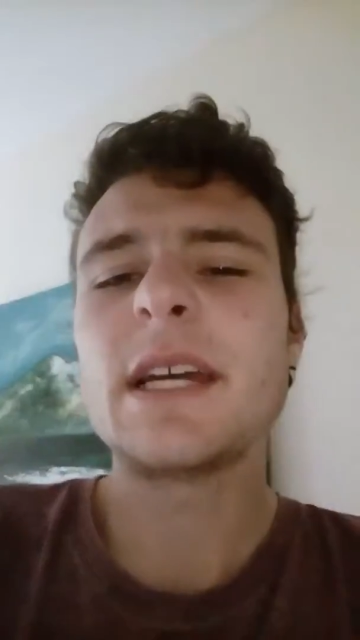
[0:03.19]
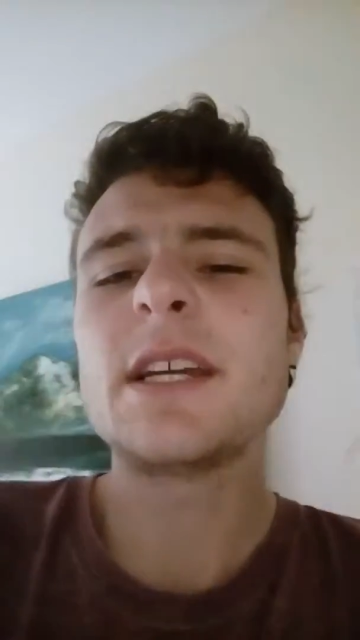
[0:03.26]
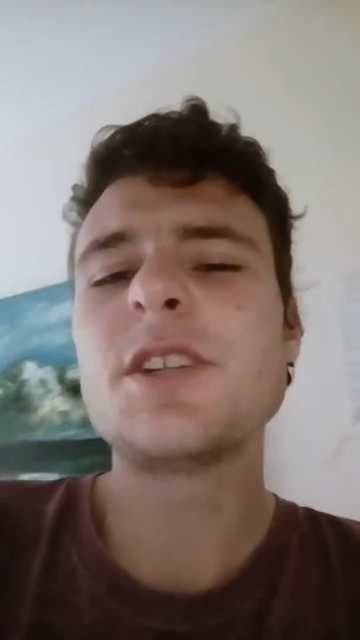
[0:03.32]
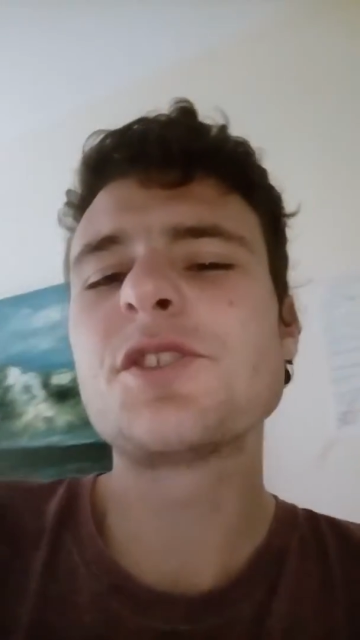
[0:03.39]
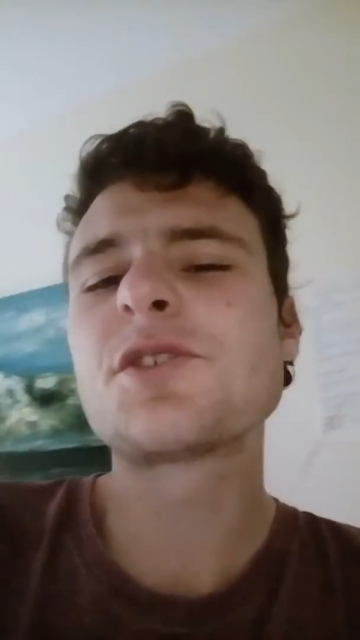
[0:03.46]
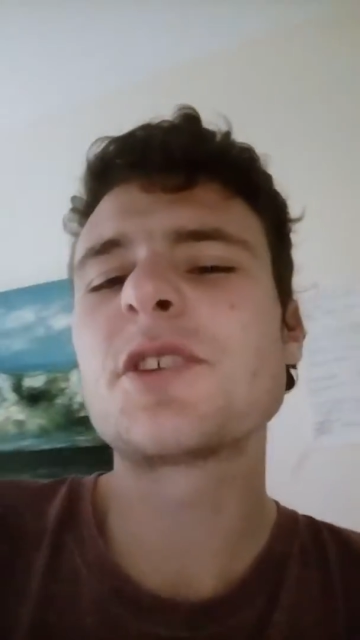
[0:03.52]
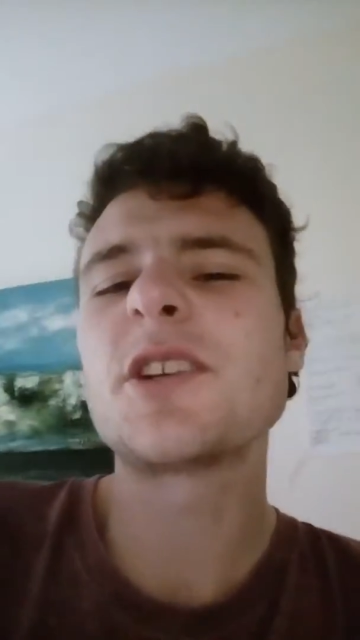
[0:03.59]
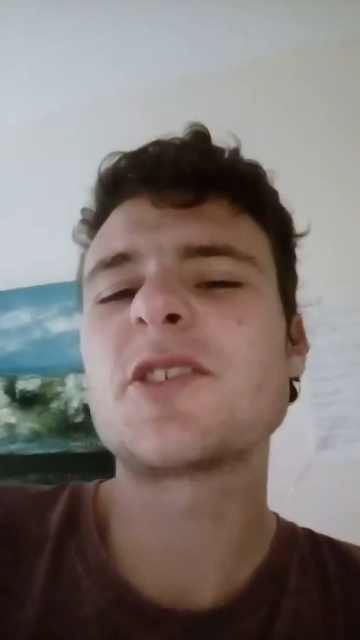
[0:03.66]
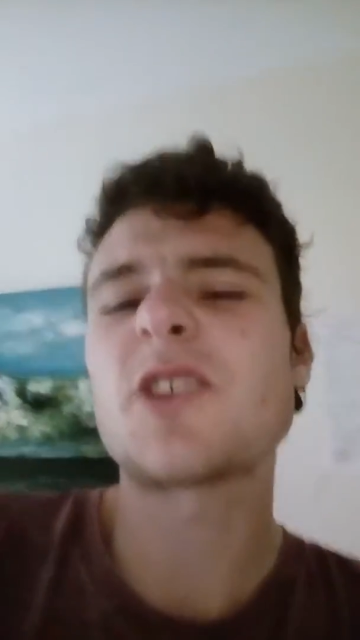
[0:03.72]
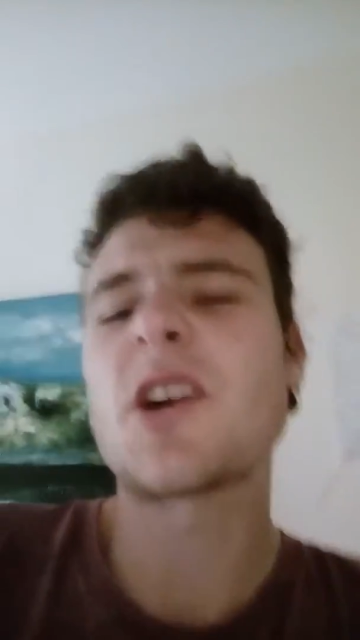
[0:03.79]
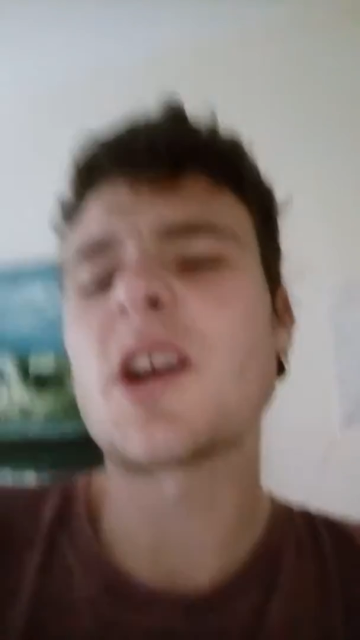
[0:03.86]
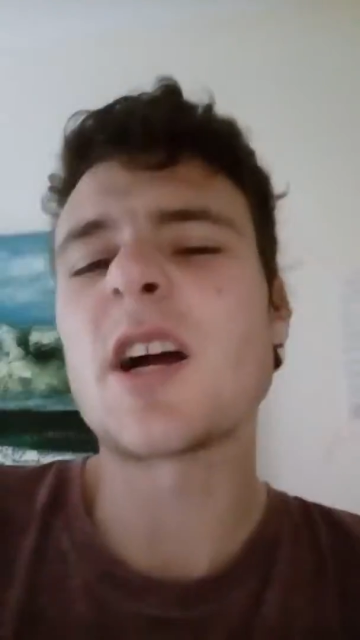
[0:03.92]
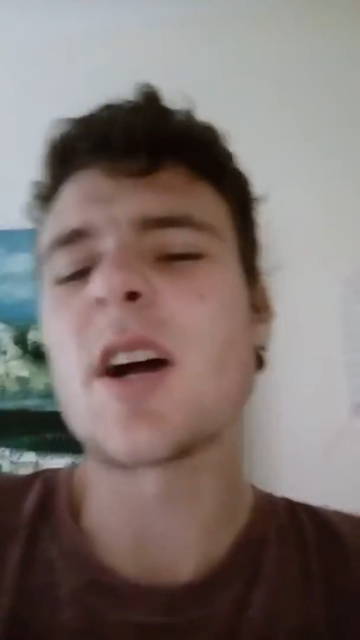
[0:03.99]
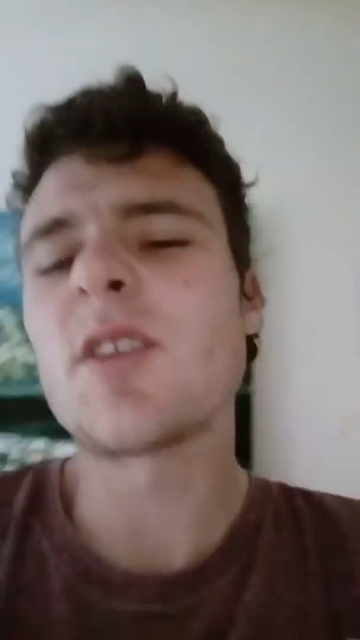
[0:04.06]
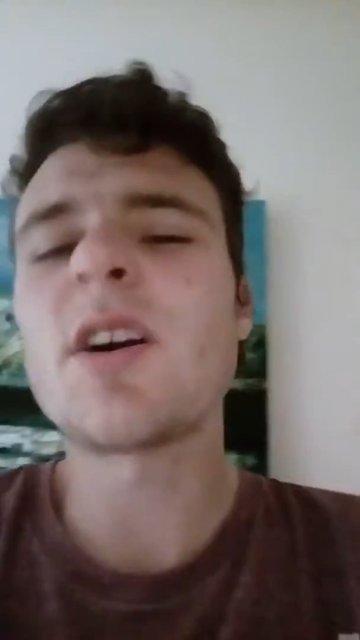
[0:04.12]
injuries
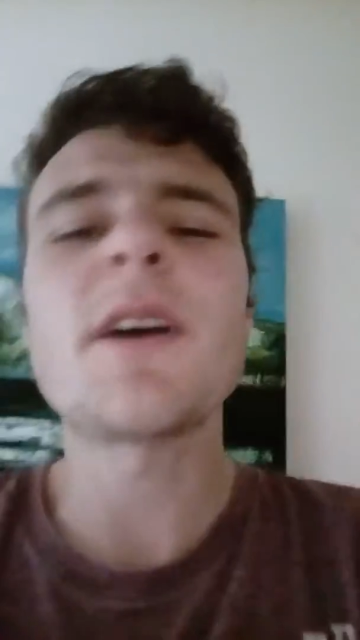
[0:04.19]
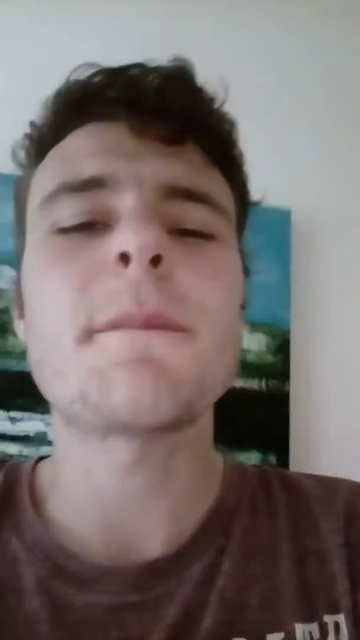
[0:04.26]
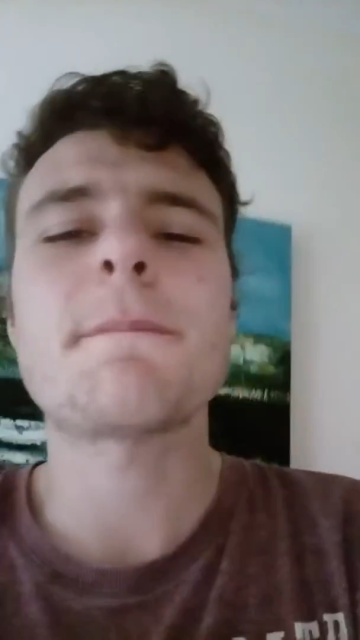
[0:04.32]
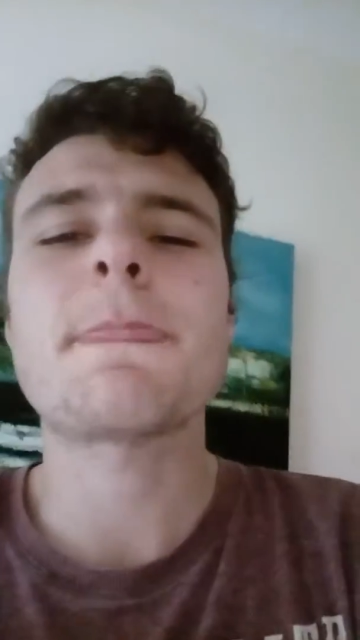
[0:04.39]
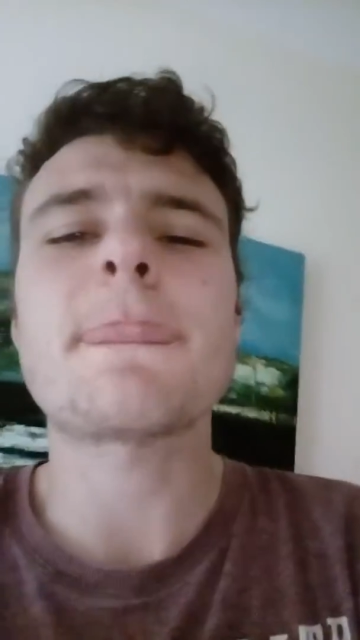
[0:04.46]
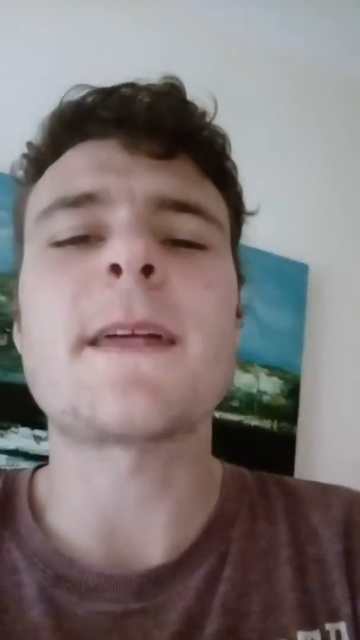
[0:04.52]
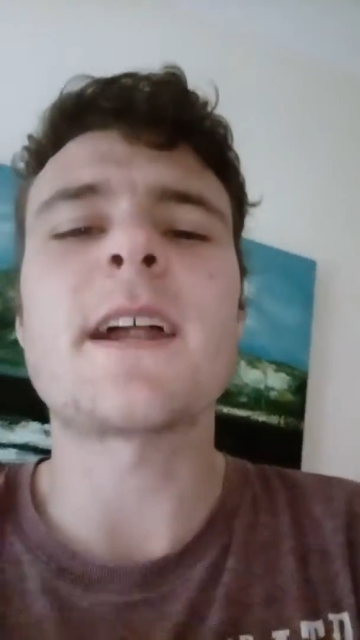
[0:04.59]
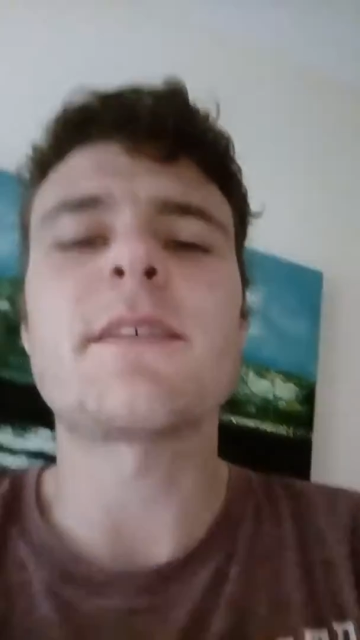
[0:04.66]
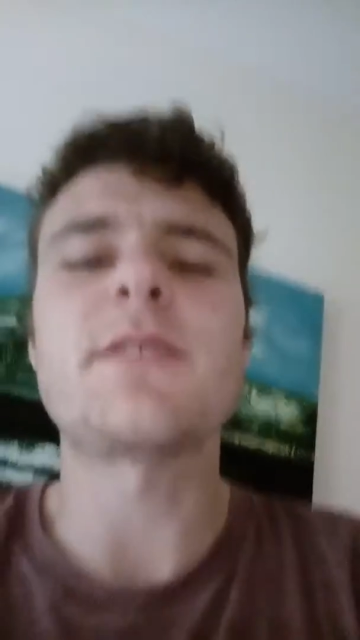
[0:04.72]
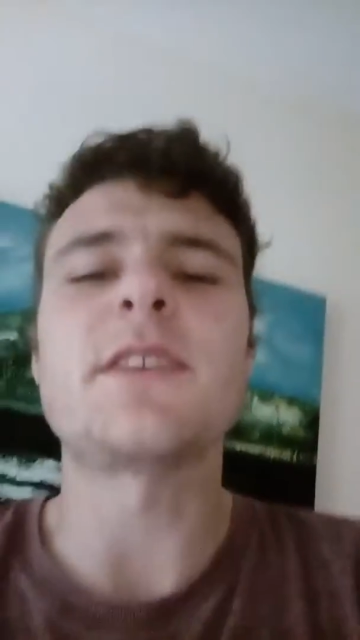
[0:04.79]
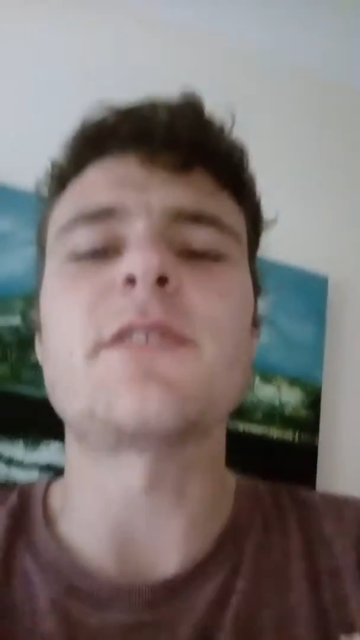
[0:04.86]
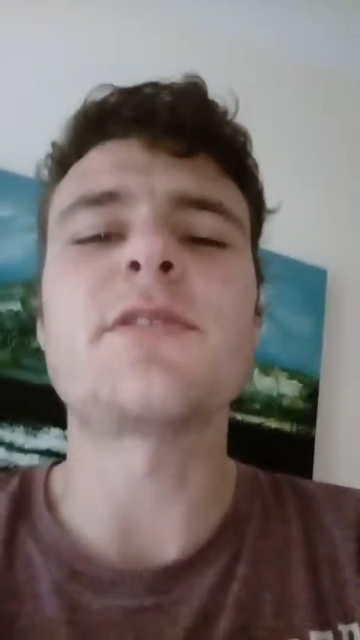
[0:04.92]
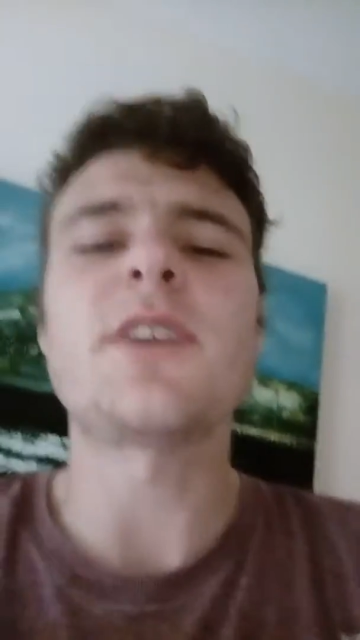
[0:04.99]
are not Nafi's